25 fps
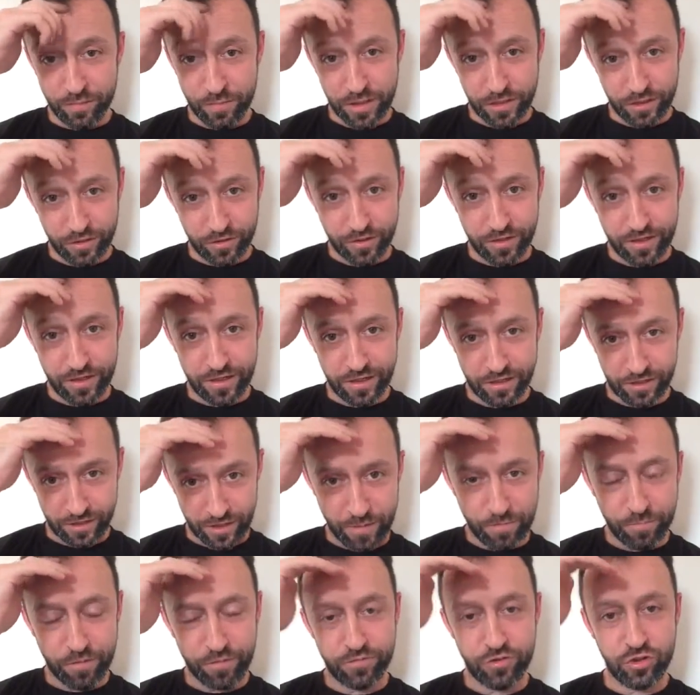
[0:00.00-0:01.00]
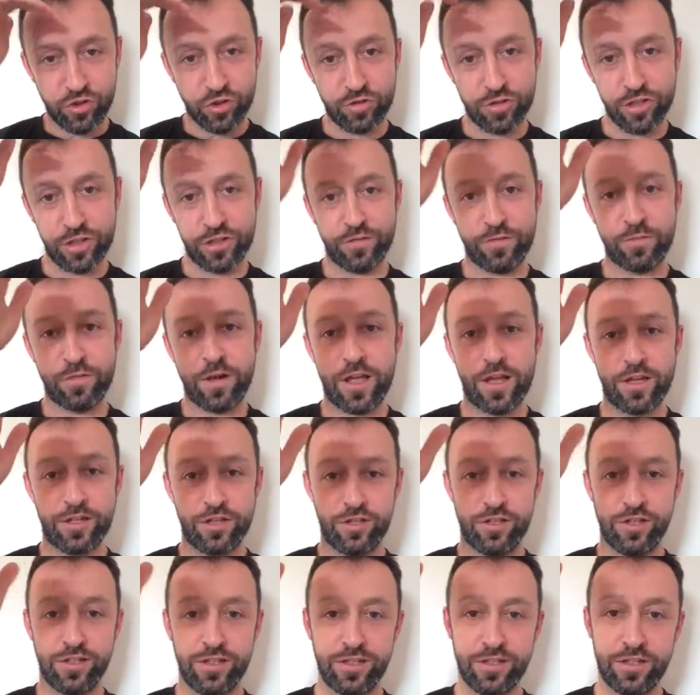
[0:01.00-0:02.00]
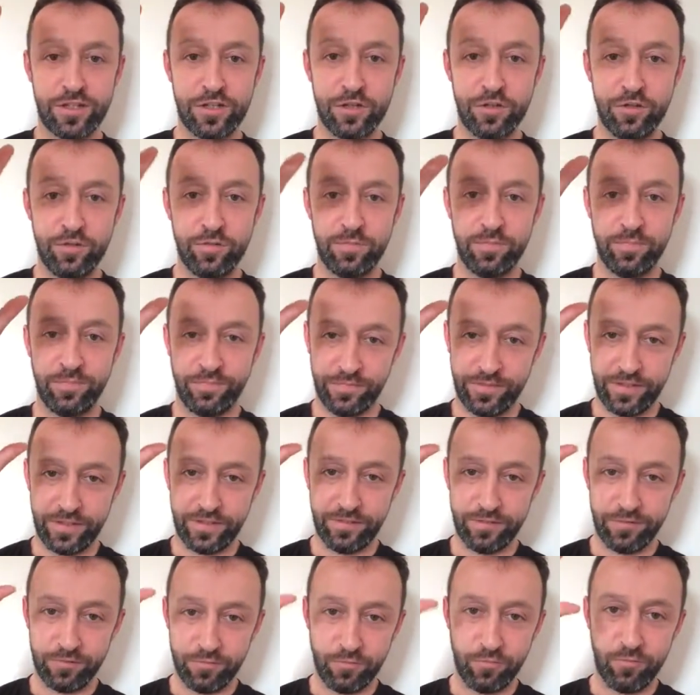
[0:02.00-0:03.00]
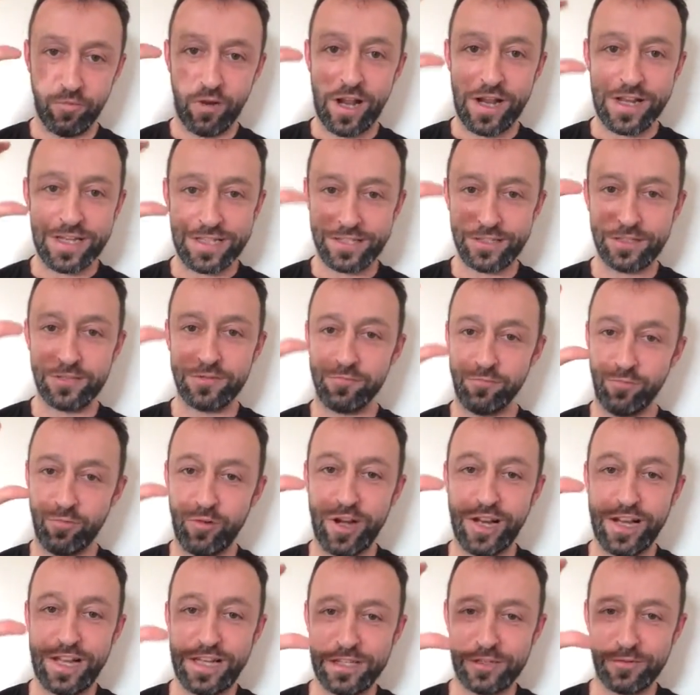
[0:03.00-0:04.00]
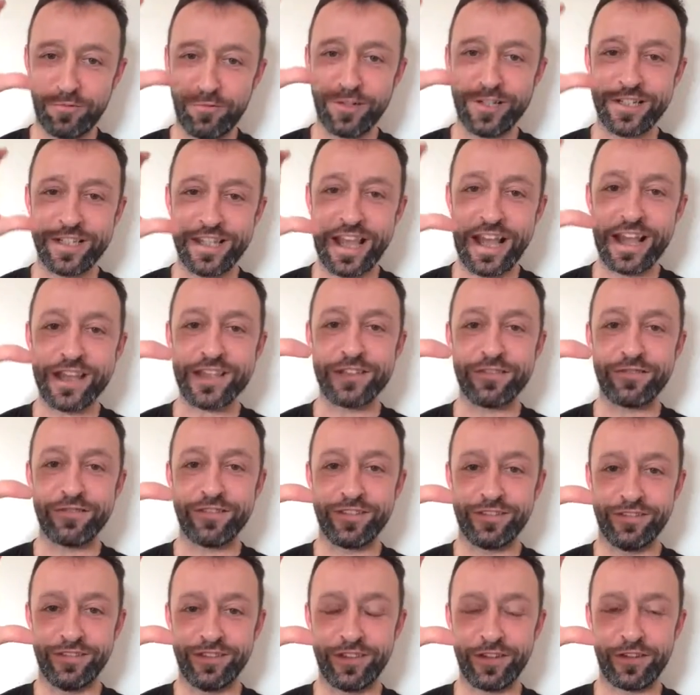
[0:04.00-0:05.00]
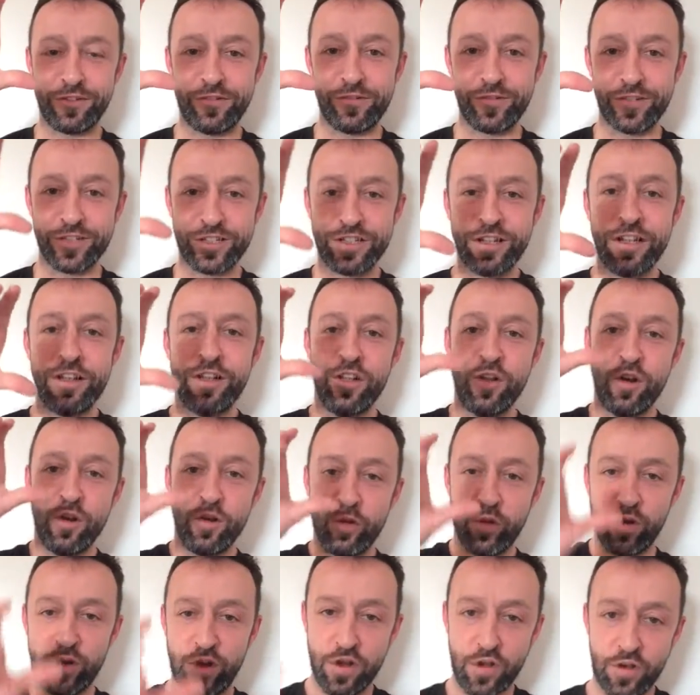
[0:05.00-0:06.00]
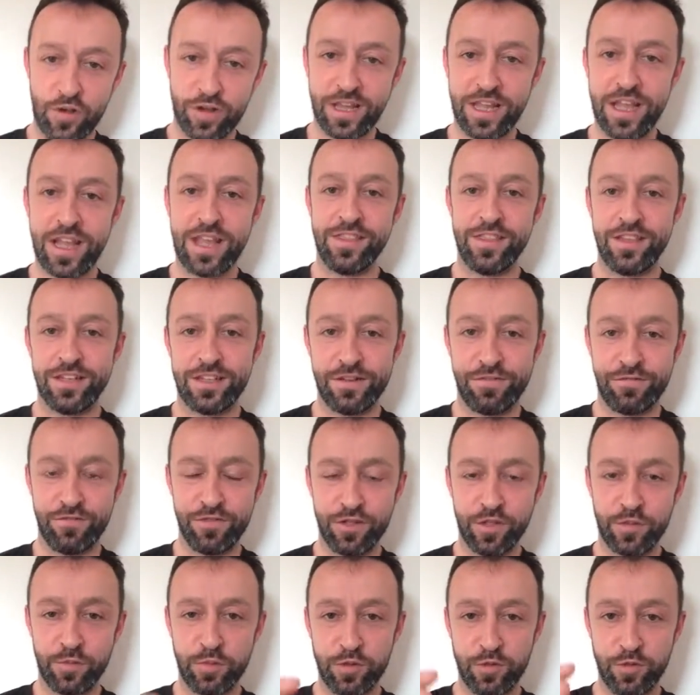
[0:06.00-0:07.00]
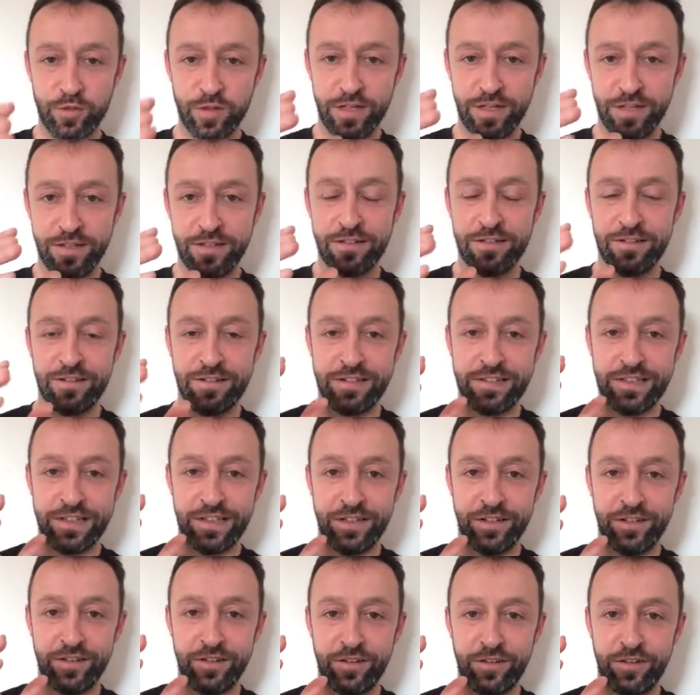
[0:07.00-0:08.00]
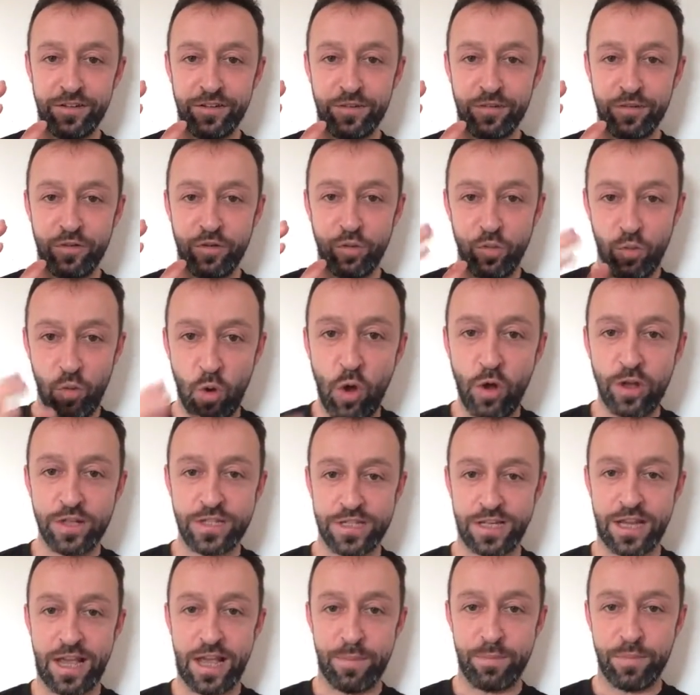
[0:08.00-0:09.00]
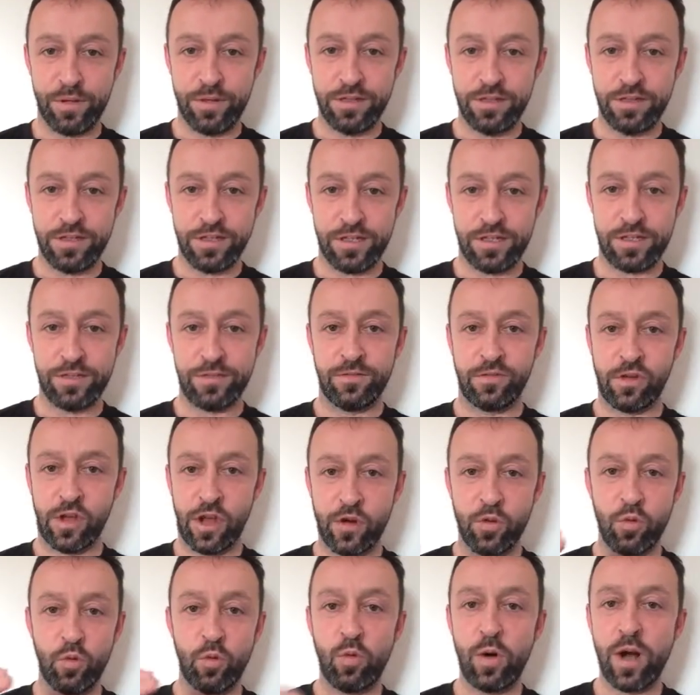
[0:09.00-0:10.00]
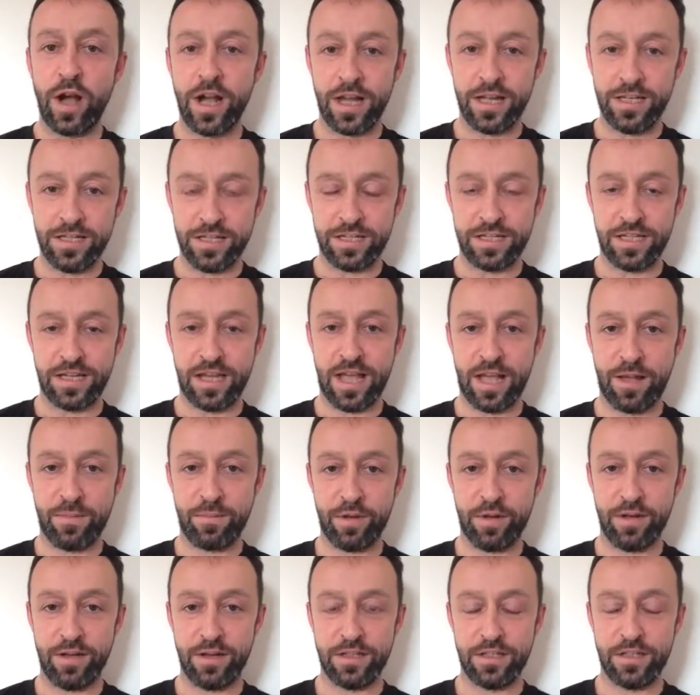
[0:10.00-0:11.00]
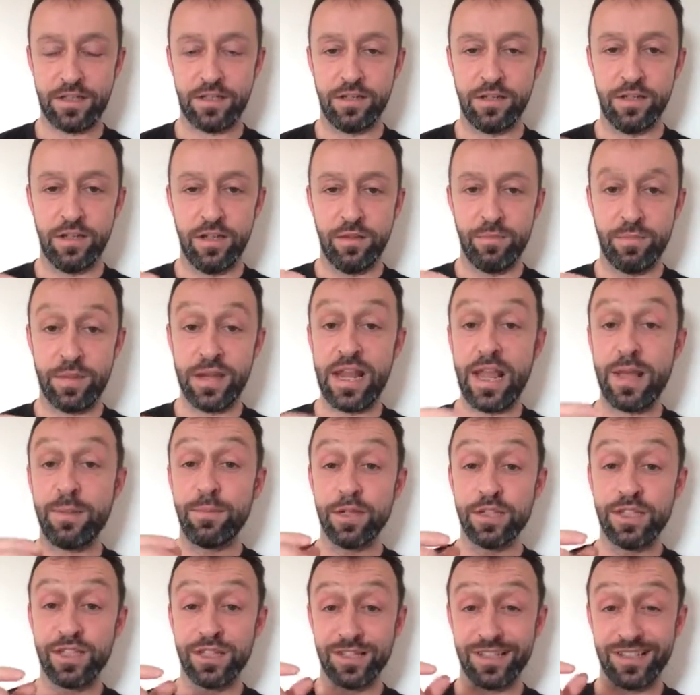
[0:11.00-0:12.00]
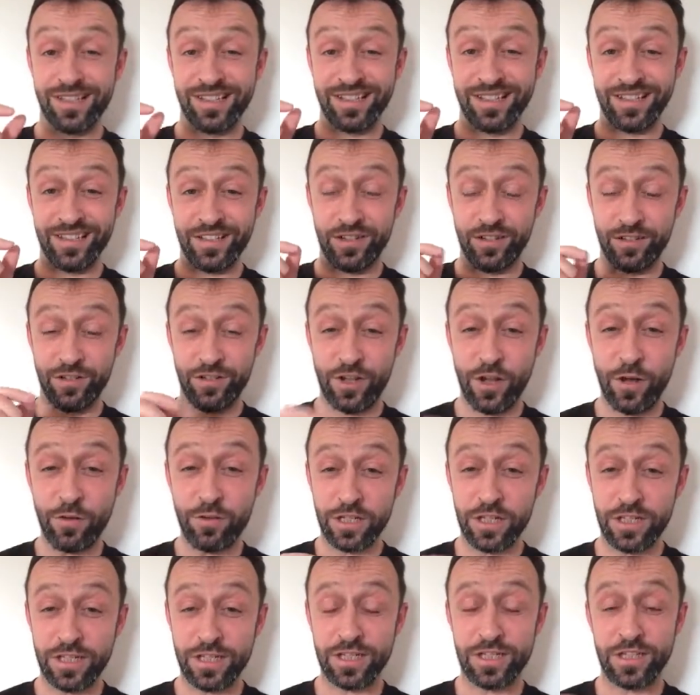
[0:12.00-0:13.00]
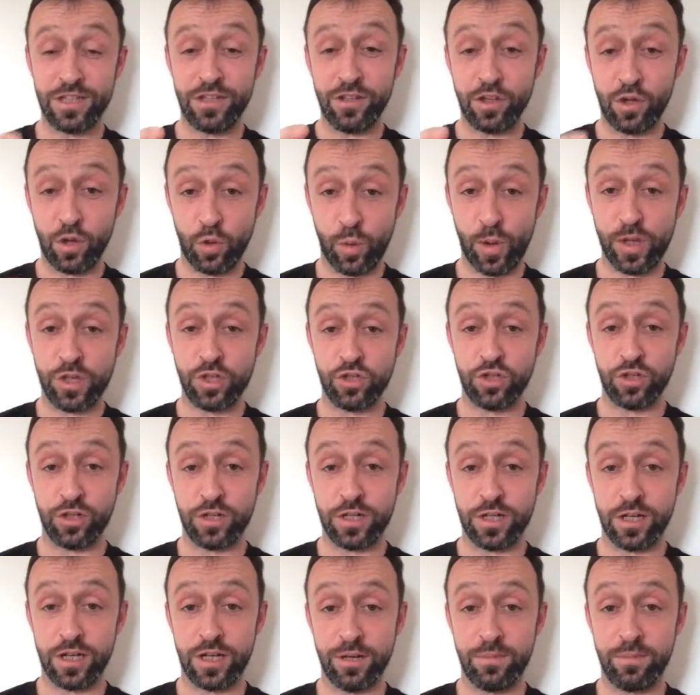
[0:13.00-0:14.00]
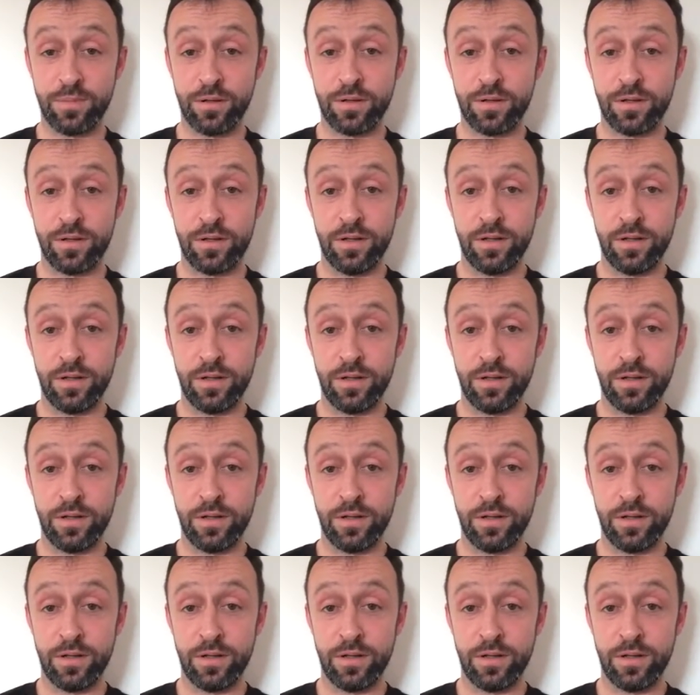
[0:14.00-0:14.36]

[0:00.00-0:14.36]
based on a number of students from last year who, right until really towards the end of the course, were not getting the difference between what happens and why does it happen. And being able to notice this in the question type